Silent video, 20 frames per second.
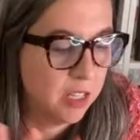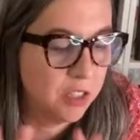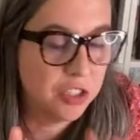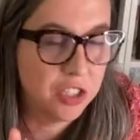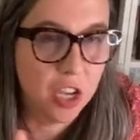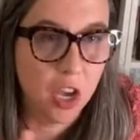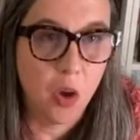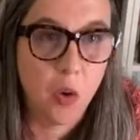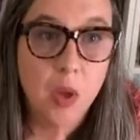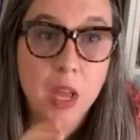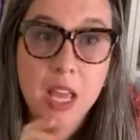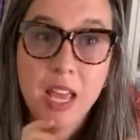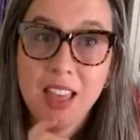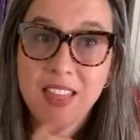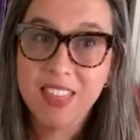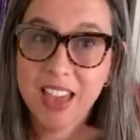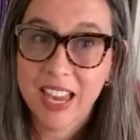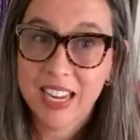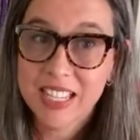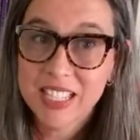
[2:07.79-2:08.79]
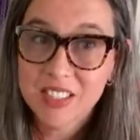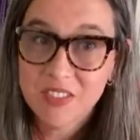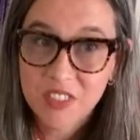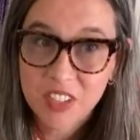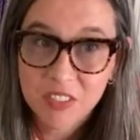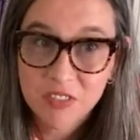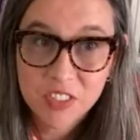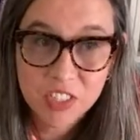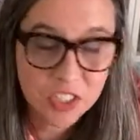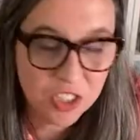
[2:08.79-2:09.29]
So that is
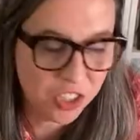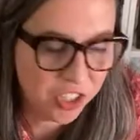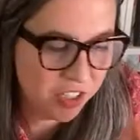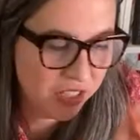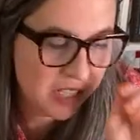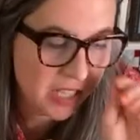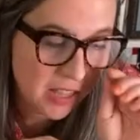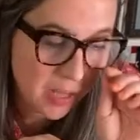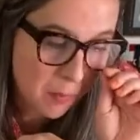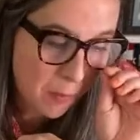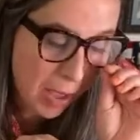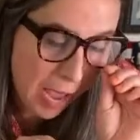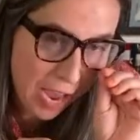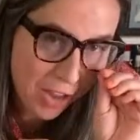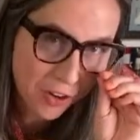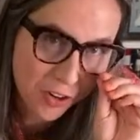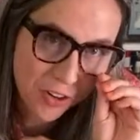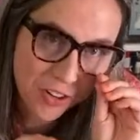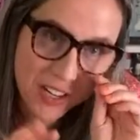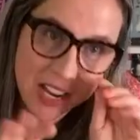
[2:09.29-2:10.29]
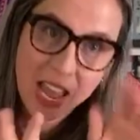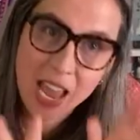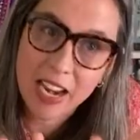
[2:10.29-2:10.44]
Vibsters in the pattern,